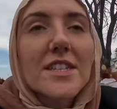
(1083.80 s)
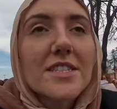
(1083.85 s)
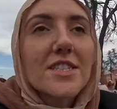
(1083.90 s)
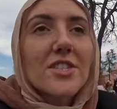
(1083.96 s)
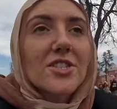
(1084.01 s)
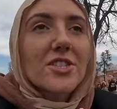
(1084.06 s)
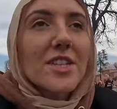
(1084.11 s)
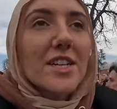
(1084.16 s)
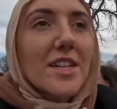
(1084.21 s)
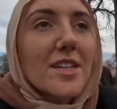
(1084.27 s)

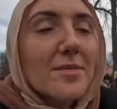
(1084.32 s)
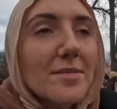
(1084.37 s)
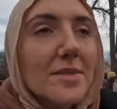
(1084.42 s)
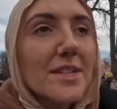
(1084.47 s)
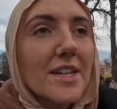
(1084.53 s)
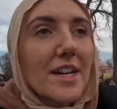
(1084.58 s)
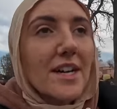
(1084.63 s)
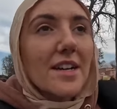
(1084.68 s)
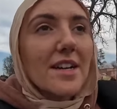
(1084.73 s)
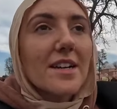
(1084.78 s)
Shame
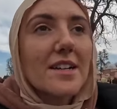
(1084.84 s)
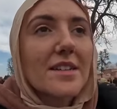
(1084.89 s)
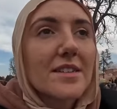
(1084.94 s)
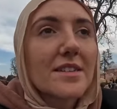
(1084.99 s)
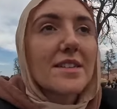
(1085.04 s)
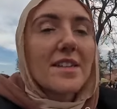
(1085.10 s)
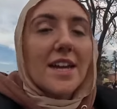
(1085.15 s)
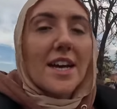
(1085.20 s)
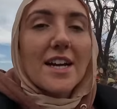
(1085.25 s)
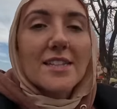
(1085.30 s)

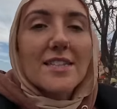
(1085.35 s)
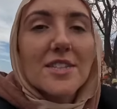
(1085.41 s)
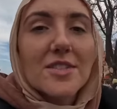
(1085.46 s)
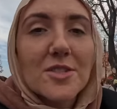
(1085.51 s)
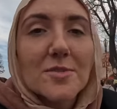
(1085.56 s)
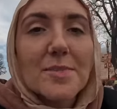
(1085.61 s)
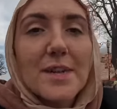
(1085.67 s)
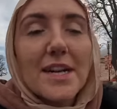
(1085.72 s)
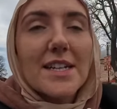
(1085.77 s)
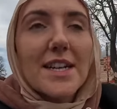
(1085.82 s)
that they had such
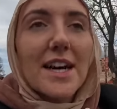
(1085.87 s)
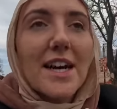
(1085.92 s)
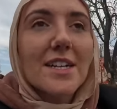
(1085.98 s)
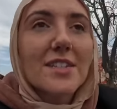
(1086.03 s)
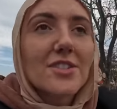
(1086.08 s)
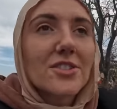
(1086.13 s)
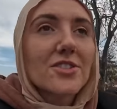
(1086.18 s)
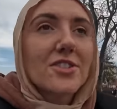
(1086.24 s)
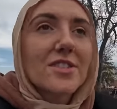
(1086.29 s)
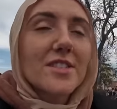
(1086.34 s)
a bad
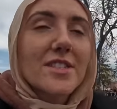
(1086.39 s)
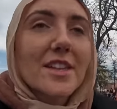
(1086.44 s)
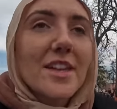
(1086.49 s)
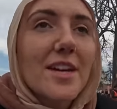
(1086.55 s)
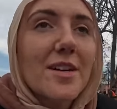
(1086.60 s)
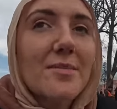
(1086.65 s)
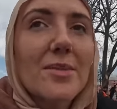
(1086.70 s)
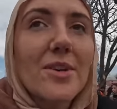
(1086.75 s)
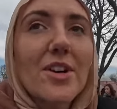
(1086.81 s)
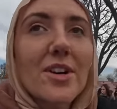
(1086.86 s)
attitude in
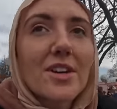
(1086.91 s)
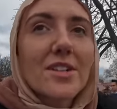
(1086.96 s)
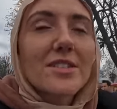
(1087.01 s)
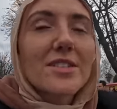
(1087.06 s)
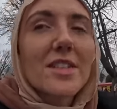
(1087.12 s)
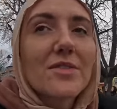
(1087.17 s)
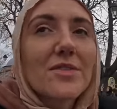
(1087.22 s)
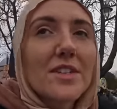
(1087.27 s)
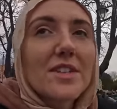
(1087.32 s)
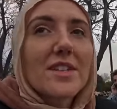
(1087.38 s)
that mosque.
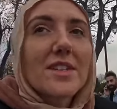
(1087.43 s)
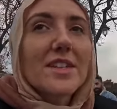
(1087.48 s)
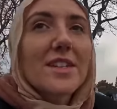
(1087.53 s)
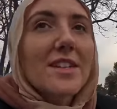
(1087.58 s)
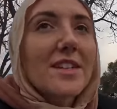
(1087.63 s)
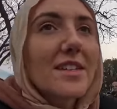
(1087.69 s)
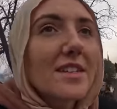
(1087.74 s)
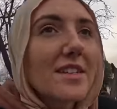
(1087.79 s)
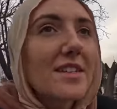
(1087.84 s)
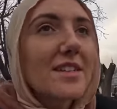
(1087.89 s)
They
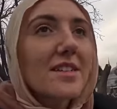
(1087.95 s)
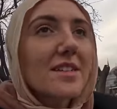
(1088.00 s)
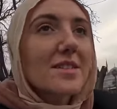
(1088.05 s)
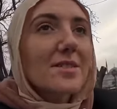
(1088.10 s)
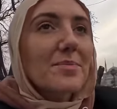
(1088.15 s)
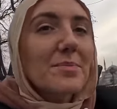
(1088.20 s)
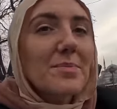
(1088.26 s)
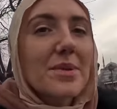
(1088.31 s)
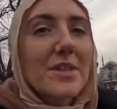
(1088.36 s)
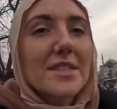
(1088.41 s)
really
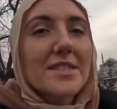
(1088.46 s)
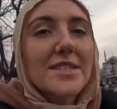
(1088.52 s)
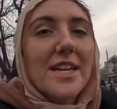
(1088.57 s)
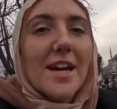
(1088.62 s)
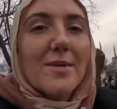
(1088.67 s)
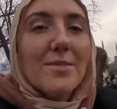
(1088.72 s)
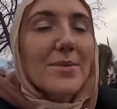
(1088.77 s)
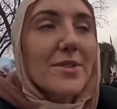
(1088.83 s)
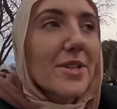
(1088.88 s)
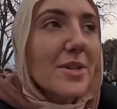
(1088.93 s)
put a
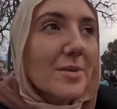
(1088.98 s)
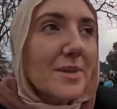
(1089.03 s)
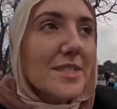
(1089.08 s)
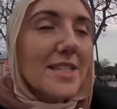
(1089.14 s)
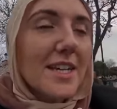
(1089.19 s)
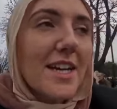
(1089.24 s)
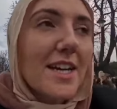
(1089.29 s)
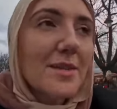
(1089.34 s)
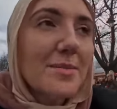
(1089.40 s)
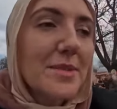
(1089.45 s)
damper on my
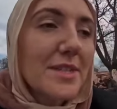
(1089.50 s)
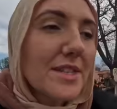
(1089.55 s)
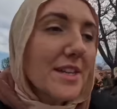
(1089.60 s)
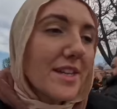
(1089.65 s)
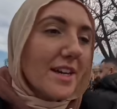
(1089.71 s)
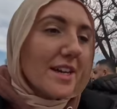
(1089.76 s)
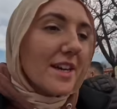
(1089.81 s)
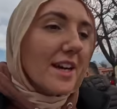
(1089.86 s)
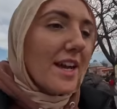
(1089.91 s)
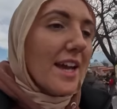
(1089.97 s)
time in
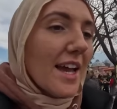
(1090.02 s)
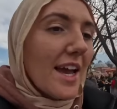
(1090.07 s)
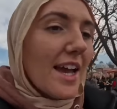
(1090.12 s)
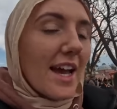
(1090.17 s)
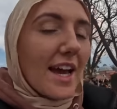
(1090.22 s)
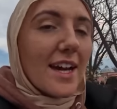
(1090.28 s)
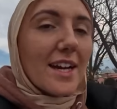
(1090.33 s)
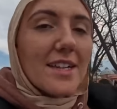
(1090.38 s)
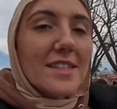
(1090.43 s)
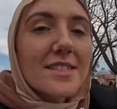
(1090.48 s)
there,
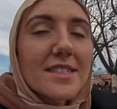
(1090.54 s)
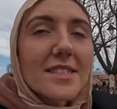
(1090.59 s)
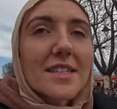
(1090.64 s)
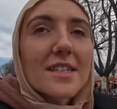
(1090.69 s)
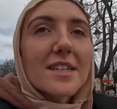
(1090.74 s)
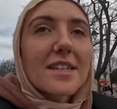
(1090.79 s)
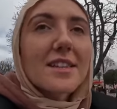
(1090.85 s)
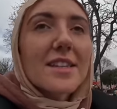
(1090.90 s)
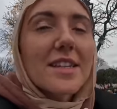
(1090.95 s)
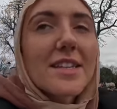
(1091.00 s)
and
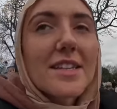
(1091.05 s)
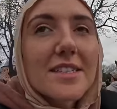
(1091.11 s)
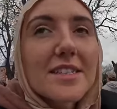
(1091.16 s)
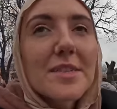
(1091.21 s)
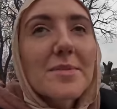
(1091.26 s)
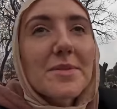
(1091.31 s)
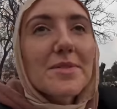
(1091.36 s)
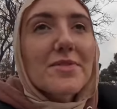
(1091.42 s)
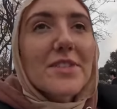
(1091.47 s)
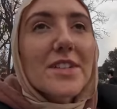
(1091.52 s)
they need
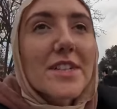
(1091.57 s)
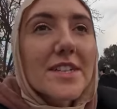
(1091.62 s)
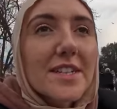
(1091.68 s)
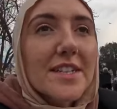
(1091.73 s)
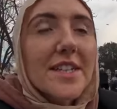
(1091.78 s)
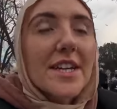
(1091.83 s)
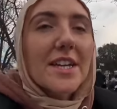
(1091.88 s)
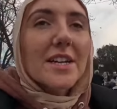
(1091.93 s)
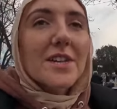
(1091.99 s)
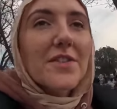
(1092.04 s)
to be really
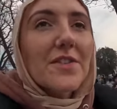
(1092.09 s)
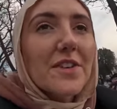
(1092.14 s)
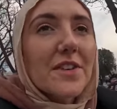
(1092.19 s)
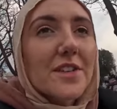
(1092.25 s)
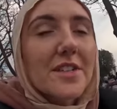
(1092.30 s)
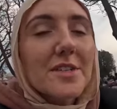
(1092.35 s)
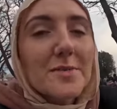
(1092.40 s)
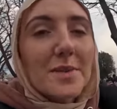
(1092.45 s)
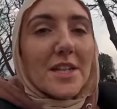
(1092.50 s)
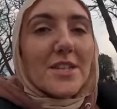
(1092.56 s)
careful,
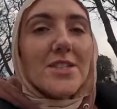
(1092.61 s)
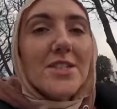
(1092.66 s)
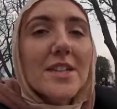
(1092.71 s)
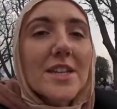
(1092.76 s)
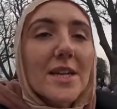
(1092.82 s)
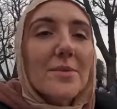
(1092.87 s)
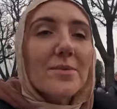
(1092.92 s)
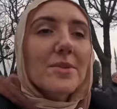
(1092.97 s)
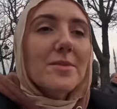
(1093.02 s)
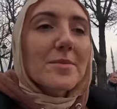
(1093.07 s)
especially
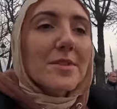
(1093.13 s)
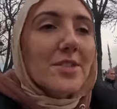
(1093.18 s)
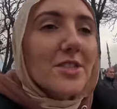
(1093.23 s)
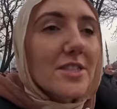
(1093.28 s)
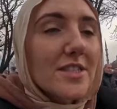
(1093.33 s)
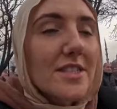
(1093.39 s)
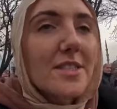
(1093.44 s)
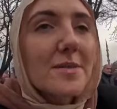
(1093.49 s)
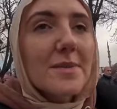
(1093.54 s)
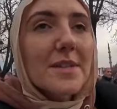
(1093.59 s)
that woman.
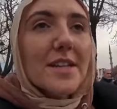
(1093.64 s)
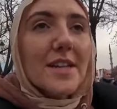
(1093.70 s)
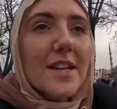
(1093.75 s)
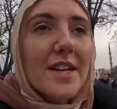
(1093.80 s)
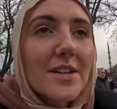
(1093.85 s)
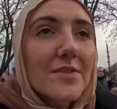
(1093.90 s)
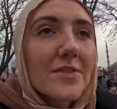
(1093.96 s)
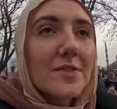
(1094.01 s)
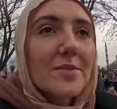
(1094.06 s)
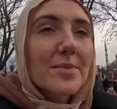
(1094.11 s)
She needs to be
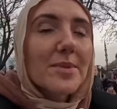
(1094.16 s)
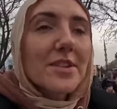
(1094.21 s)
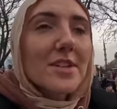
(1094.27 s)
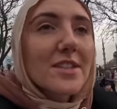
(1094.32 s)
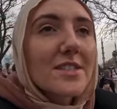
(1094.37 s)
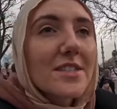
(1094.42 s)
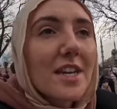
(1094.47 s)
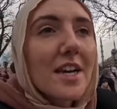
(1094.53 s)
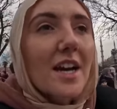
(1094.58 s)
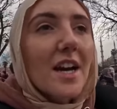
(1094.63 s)
careful
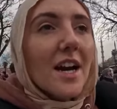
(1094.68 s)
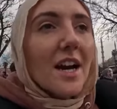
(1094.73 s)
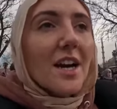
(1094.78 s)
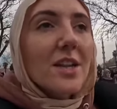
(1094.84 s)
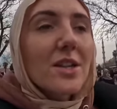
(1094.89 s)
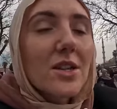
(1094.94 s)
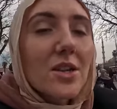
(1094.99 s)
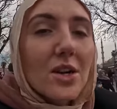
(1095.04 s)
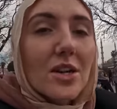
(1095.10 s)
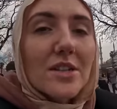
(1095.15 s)
because a
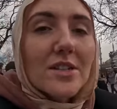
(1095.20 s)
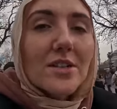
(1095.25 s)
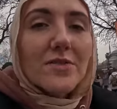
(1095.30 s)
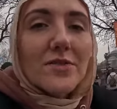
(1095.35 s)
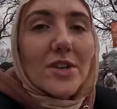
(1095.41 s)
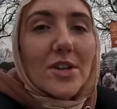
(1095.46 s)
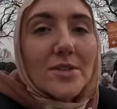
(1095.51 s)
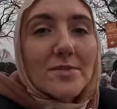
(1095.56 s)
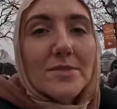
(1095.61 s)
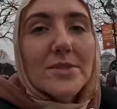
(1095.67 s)
lot of
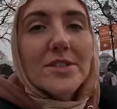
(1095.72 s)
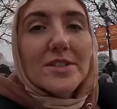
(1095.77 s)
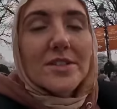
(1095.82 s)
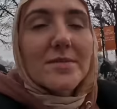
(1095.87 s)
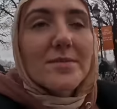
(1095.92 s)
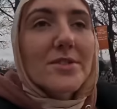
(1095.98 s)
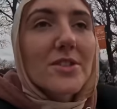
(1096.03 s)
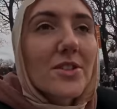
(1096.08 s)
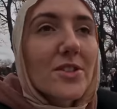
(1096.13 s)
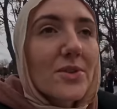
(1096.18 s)

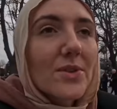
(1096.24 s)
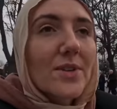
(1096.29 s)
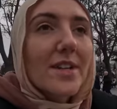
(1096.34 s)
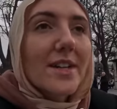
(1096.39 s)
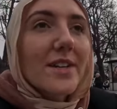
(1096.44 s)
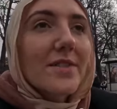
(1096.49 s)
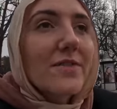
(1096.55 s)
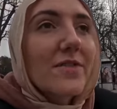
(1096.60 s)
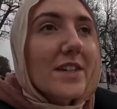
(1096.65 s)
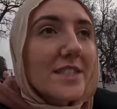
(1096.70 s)
non-Muslims are
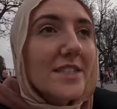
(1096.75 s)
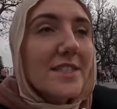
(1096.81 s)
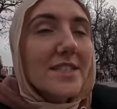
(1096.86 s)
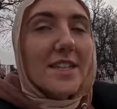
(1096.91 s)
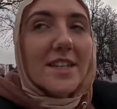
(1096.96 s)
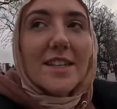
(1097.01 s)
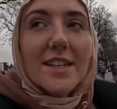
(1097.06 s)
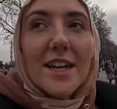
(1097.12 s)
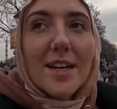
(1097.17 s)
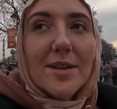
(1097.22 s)
going
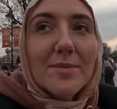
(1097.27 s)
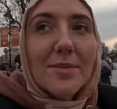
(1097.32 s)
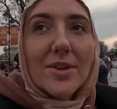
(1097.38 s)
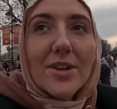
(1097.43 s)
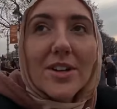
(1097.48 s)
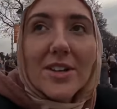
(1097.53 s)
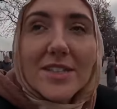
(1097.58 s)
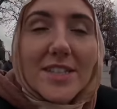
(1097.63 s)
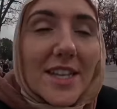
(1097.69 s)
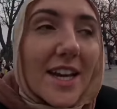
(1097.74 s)
visiting that
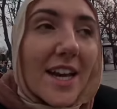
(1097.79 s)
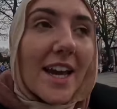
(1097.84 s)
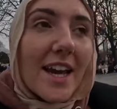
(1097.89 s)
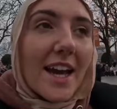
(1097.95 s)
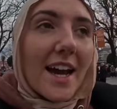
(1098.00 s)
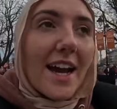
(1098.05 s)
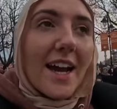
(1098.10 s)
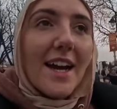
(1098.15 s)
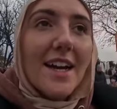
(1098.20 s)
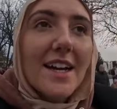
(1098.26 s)
mosque,
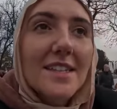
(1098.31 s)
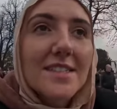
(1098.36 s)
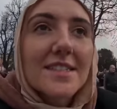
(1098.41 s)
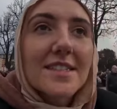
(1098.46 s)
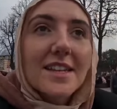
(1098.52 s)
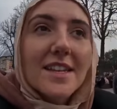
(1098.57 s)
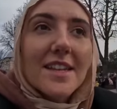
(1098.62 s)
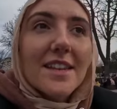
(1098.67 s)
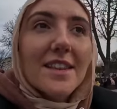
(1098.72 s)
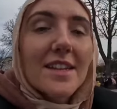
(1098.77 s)
and
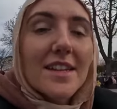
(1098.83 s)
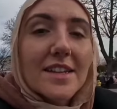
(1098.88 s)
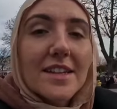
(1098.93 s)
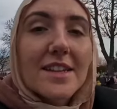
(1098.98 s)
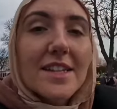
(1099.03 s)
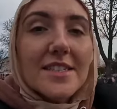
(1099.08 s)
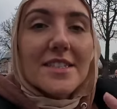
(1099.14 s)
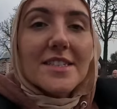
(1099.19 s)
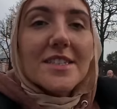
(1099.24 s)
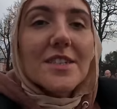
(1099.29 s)

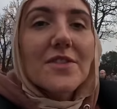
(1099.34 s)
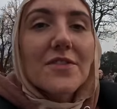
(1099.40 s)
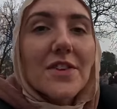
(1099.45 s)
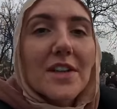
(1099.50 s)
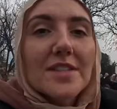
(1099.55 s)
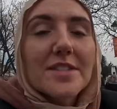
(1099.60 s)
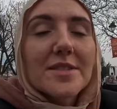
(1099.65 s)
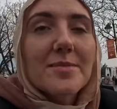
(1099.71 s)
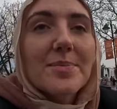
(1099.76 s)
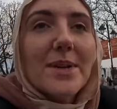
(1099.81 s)
this is their
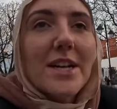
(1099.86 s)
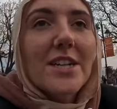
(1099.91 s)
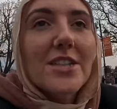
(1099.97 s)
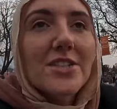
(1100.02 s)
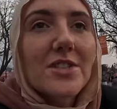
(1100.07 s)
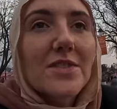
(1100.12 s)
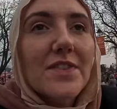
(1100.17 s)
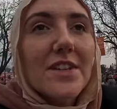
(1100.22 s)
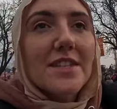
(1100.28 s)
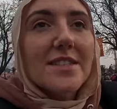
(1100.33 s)
first
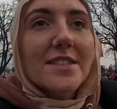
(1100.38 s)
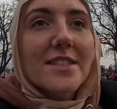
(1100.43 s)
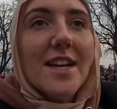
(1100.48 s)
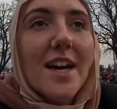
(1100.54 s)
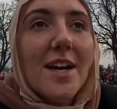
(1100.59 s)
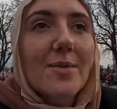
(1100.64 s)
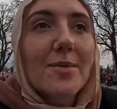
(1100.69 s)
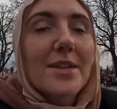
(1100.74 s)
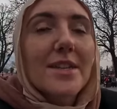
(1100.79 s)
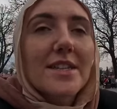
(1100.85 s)
impression of
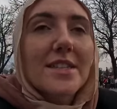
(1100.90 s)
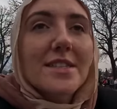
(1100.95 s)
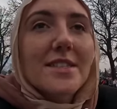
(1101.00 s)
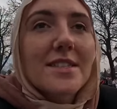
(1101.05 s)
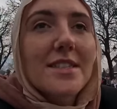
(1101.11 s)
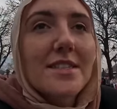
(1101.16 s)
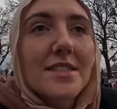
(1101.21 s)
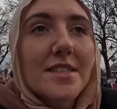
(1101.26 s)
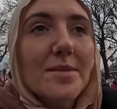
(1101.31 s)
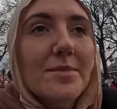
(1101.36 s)
Islam when they
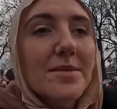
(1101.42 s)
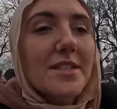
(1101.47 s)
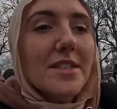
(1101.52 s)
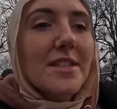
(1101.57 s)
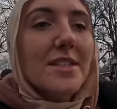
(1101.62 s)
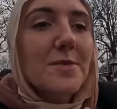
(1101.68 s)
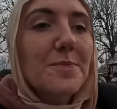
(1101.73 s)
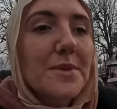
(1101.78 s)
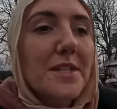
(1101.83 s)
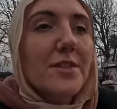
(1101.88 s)
see somebody
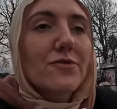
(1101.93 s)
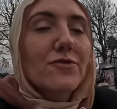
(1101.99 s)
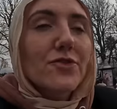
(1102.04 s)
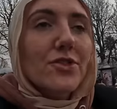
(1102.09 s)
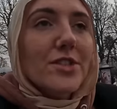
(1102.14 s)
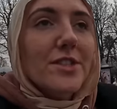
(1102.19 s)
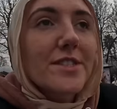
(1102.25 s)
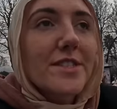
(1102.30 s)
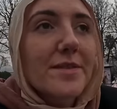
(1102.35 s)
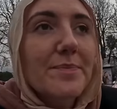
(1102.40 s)
that's being
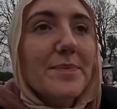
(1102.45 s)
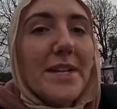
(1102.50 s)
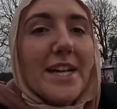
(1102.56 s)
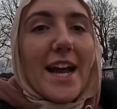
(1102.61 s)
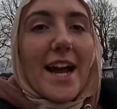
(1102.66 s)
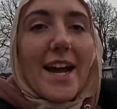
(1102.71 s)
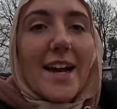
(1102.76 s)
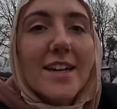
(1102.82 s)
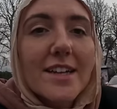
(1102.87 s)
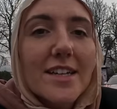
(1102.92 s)
rude and being
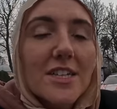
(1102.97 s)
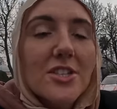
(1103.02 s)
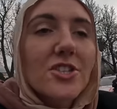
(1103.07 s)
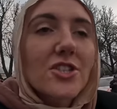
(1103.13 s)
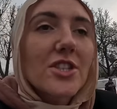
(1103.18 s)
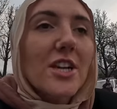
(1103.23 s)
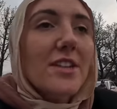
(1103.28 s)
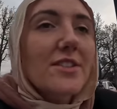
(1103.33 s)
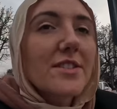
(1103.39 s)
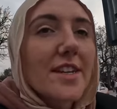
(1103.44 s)
angry and
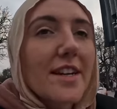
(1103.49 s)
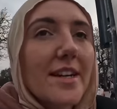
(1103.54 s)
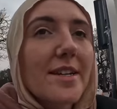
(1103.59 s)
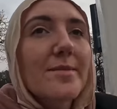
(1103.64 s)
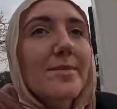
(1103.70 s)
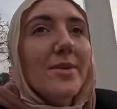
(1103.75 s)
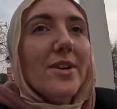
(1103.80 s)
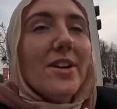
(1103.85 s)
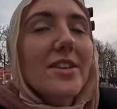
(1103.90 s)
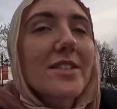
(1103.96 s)
shouting in a
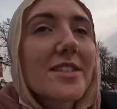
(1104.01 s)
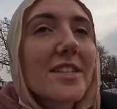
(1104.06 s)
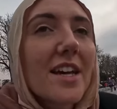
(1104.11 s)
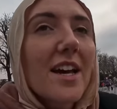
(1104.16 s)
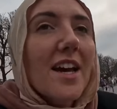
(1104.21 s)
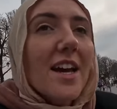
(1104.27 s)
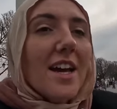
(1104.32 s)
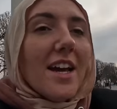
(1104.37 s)
mosque.